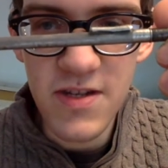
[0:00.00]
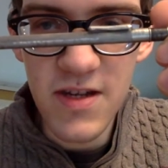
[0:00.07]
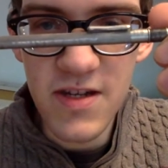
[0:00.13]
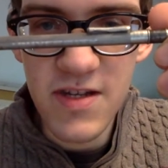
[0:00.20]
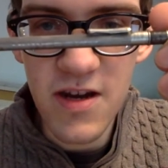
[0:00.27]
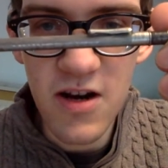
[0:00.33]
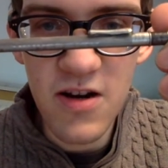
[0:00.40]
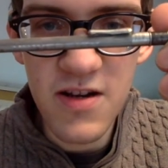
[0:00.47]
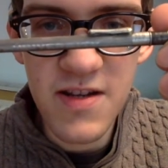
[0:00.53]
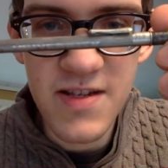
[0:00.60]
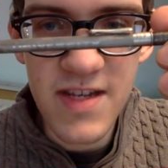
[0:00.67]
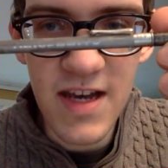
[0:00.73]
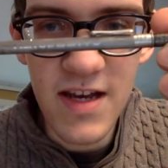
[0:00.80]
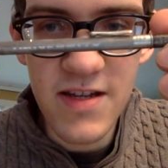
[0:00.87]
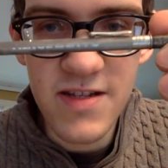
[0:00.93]
It's hard to
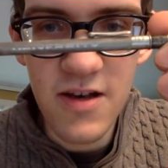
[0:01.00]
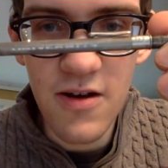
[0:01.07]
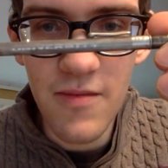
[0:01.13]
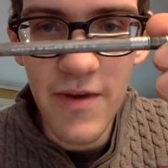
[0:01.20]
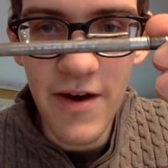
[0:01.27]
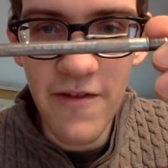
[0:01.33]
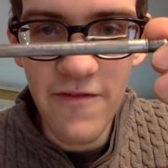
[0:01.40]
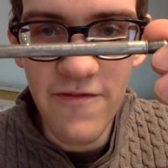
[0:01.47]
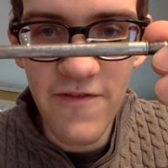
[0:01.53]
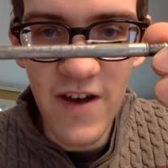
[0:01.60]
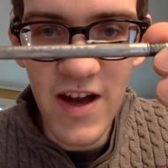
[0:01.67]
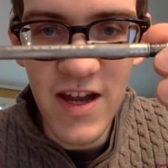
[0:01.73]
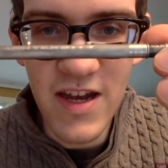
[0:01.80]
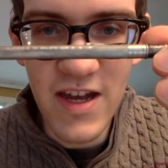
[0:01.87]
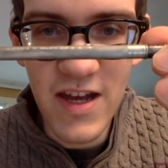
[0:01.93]
say. It's all about
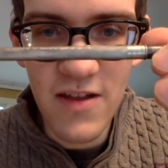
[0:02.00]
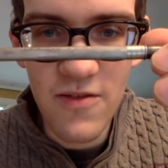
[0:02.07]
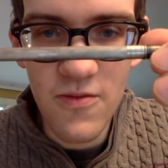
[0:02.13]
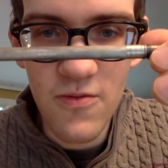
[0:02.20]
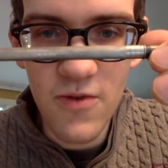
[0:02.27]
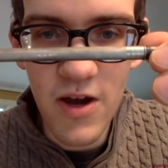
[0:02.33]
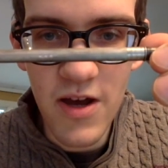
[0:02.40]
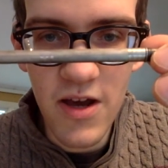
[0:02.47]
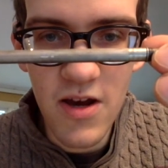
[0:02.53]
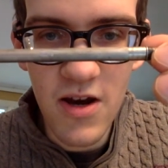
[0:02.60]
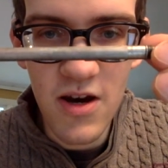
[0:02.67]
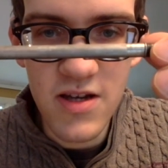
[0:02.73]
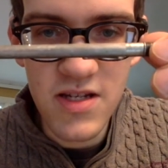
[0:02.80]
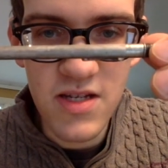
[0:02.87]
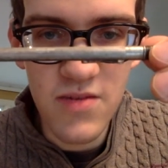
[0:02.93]
finding the right
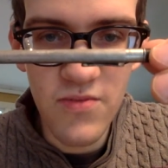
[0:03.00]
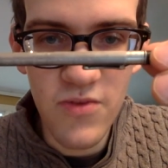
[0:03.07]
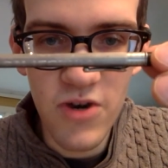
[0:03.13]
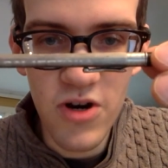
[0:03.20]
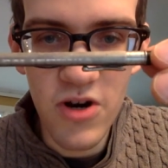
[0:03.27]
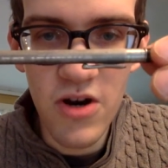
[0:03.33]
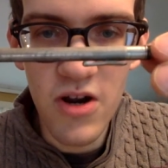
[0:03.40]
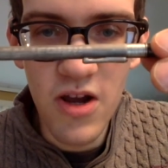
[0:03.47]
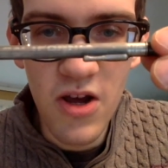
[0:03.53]
customer